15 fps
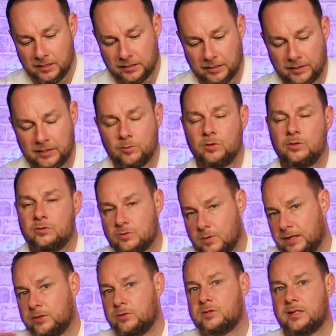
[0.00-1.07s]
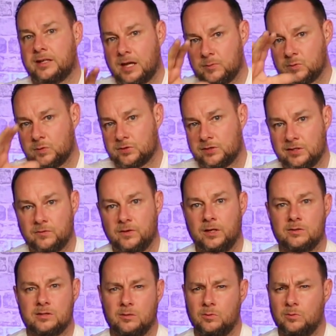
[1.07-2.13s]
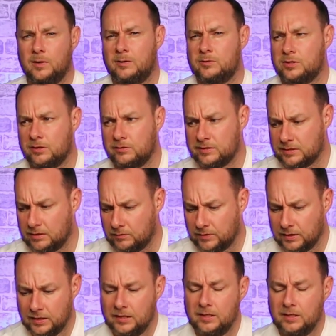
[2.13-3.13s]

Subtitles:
Now, anyone who's quite new to the game is watching this video and saying, well, why would you kill yourself?